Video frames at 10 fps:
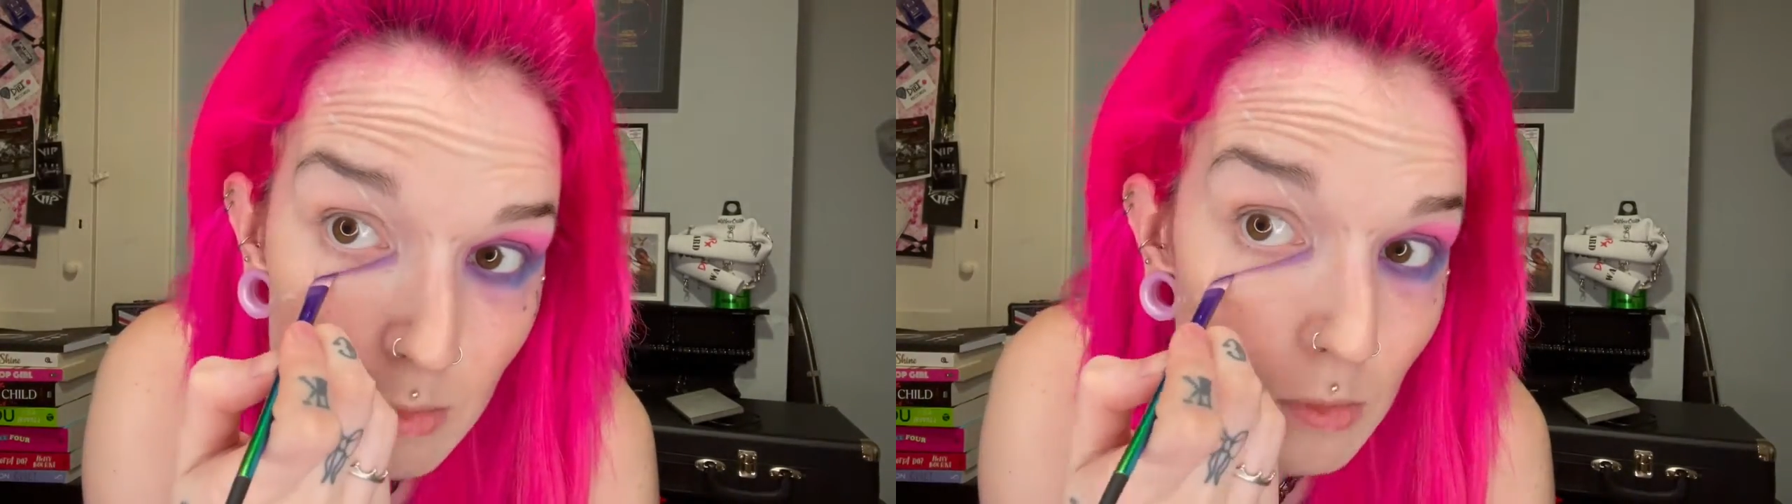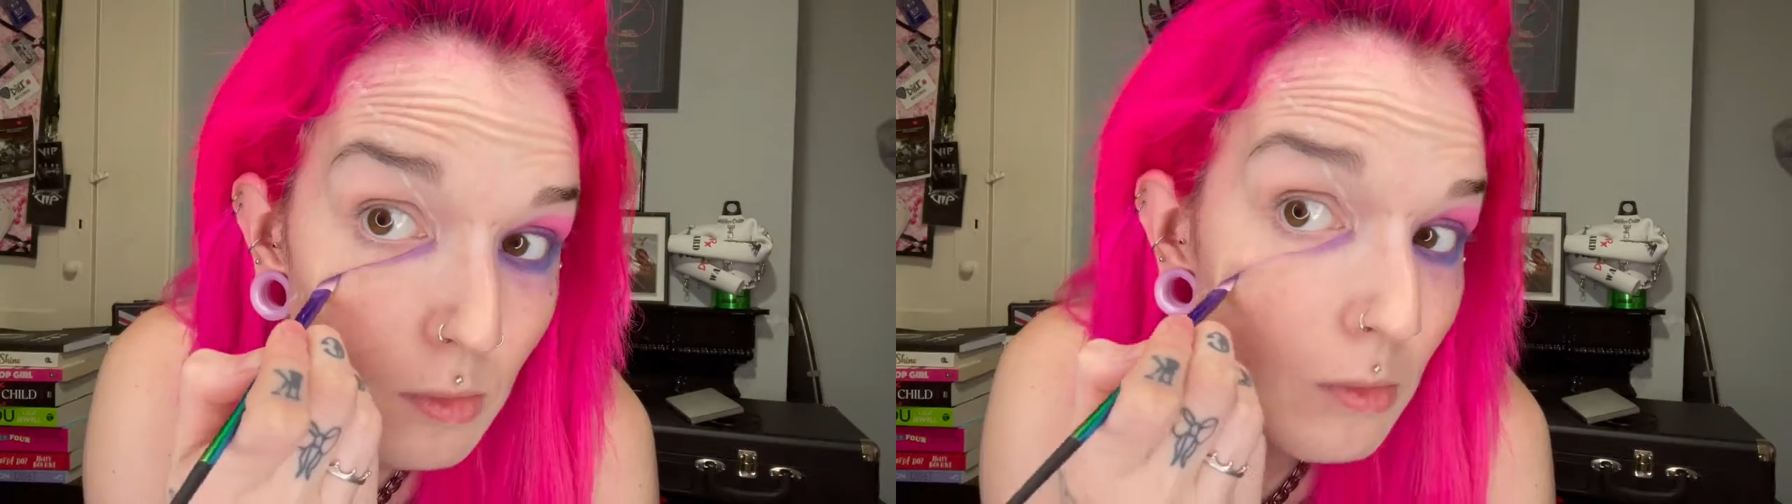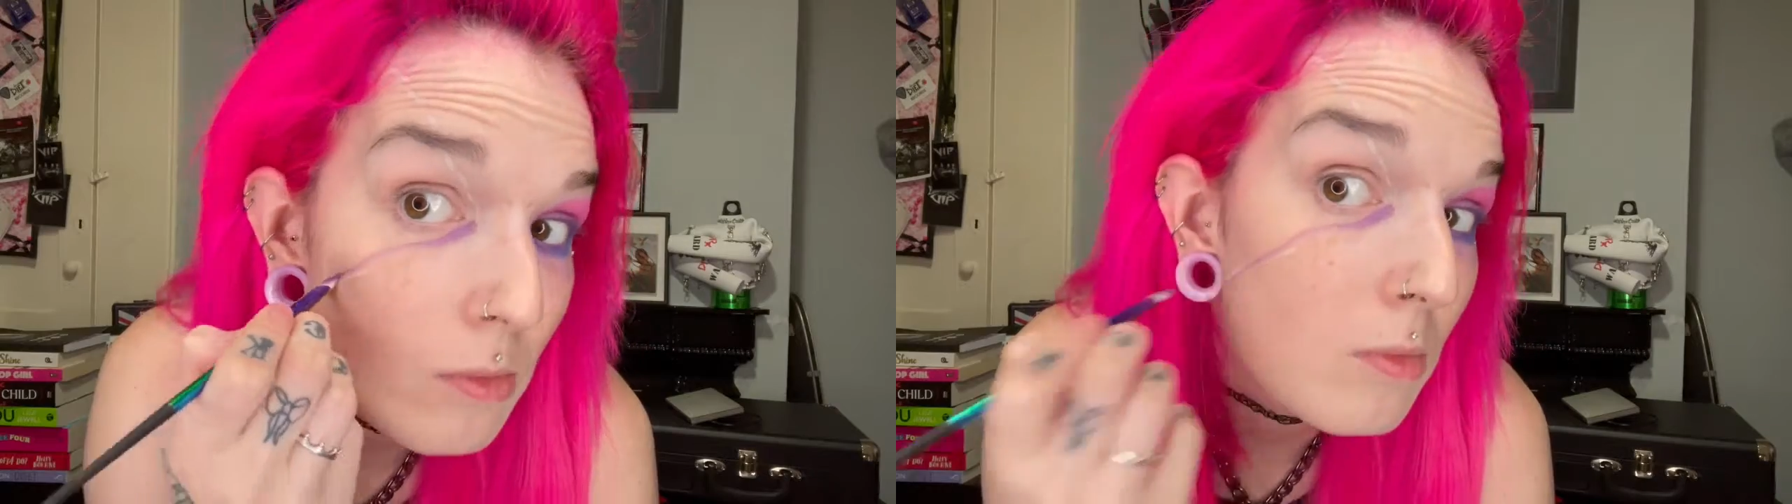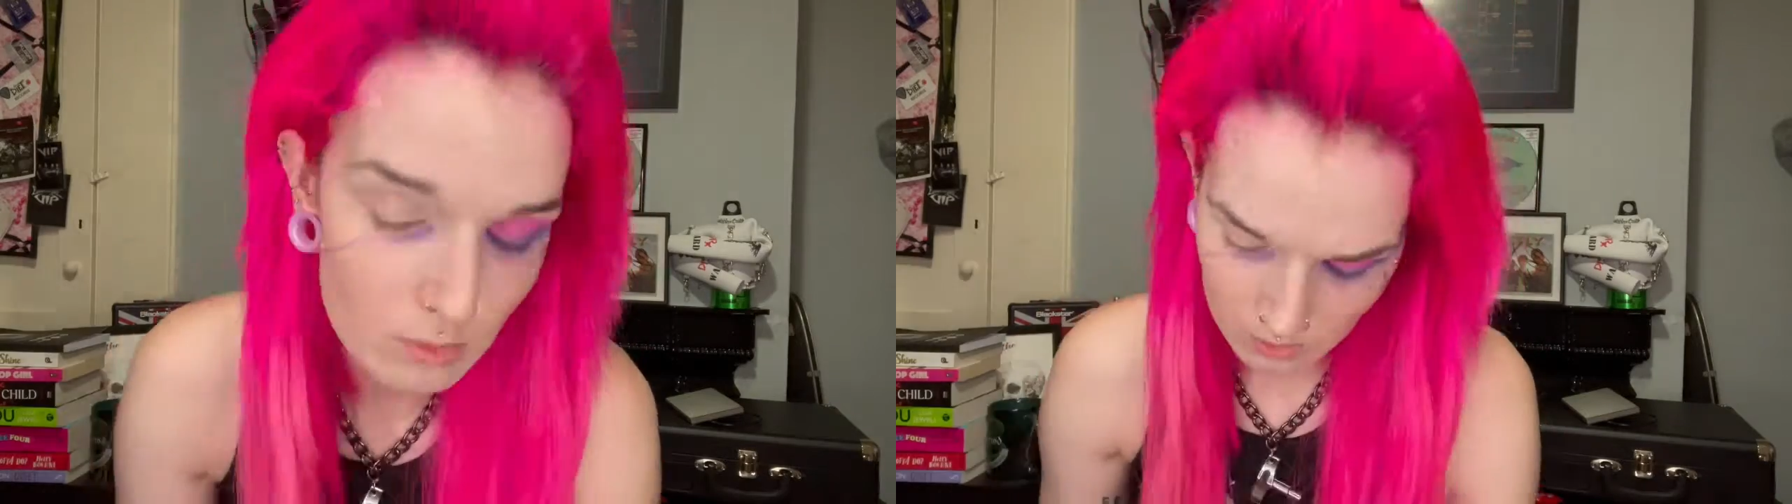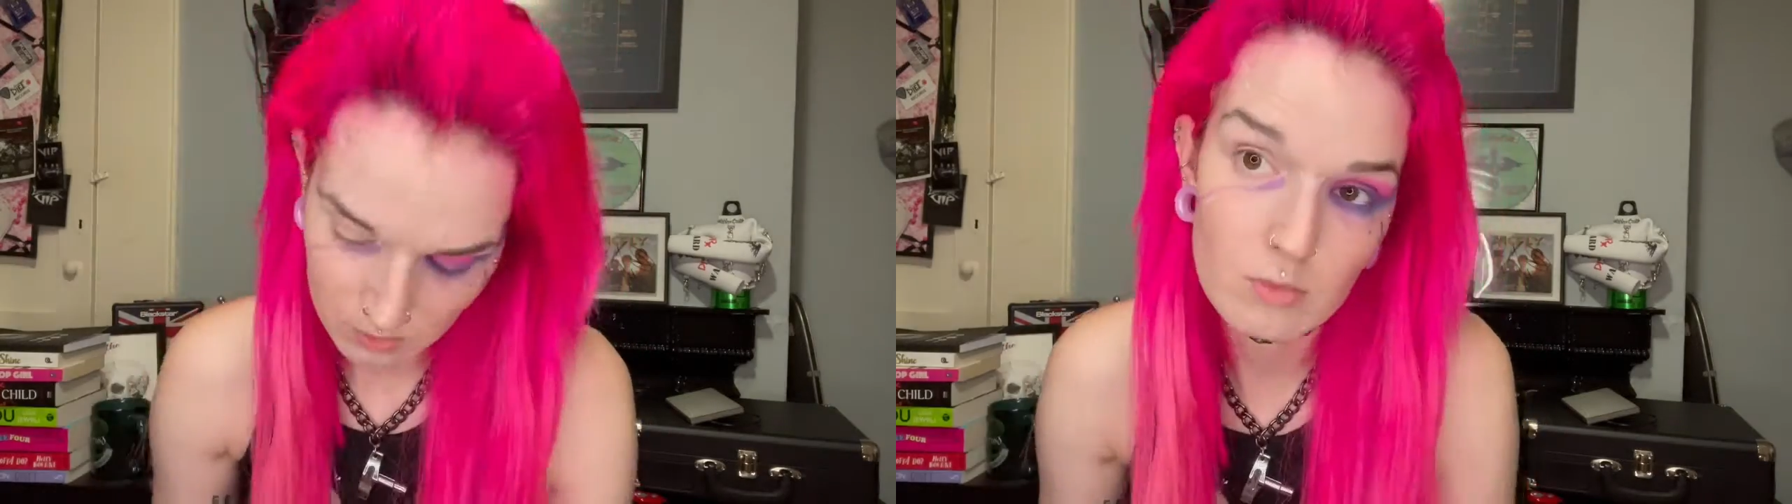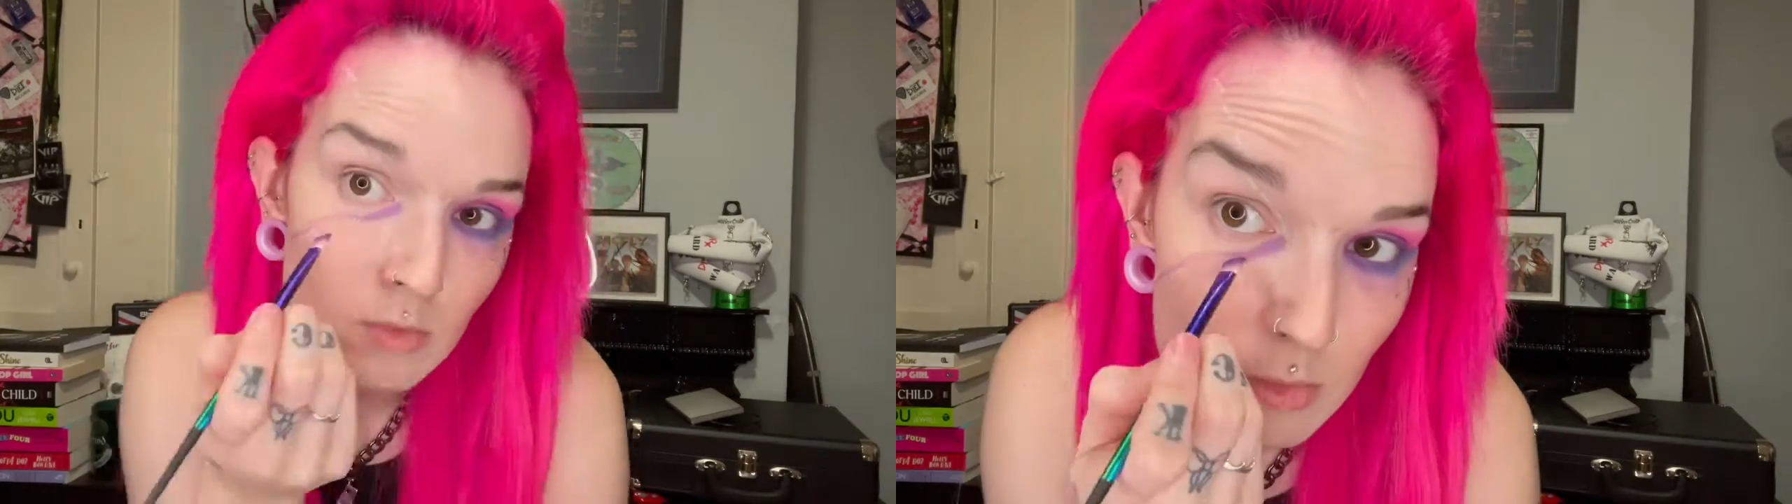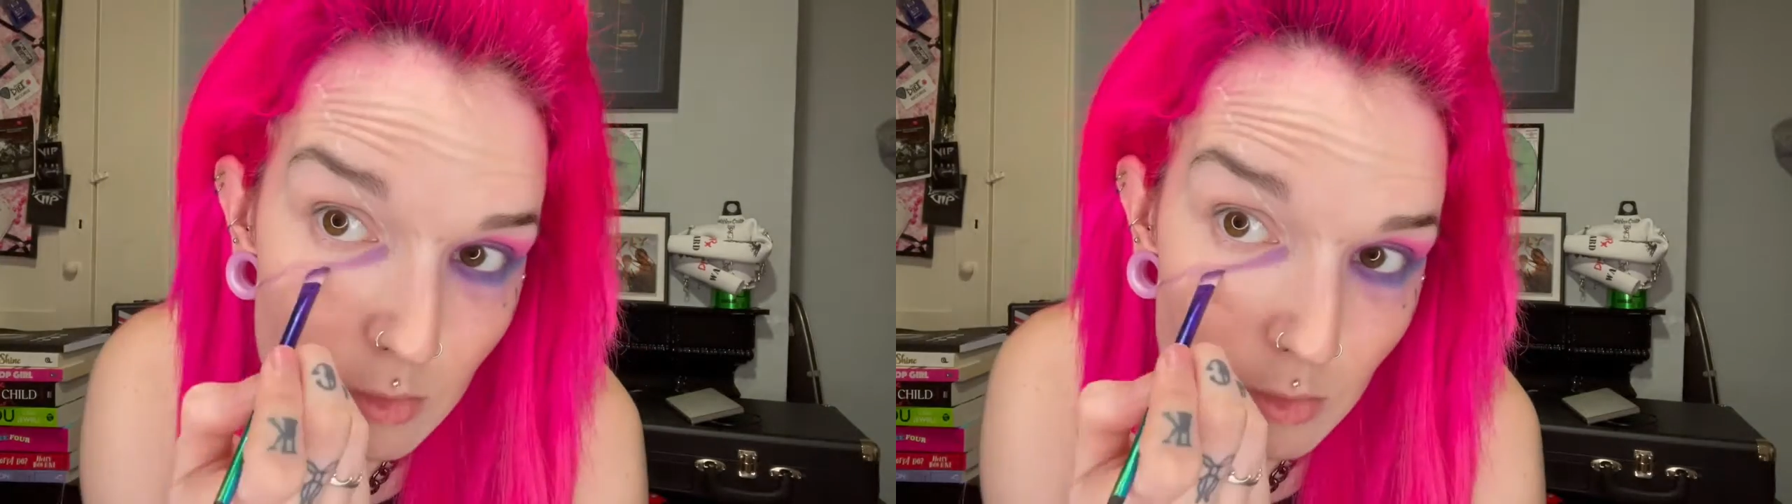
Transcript: from the Barry M palette.